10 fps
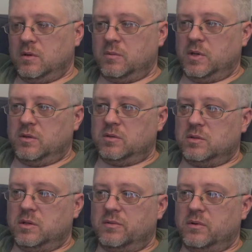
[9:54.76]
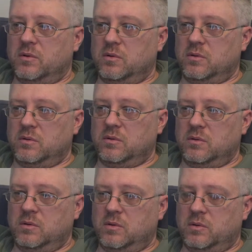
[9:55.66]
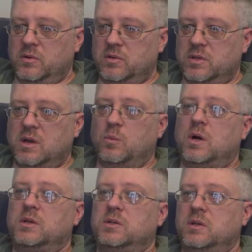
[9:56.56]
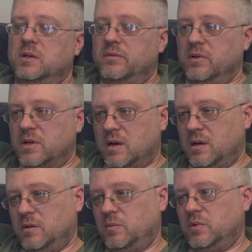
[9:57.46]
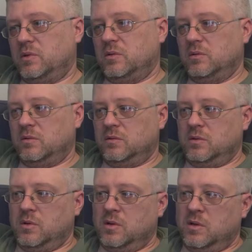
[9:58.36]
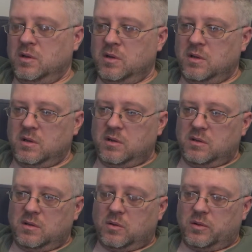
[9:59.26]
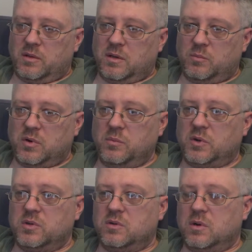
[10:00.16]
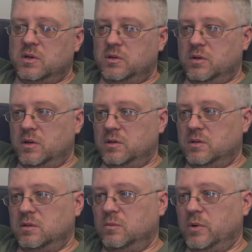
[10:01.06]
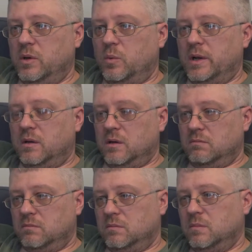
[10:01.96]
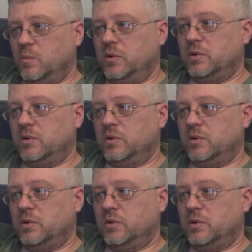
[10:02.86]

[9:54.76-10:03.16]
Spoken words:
there's different, you stand watches at different times. The only thing pretty much structured is when you wake up, when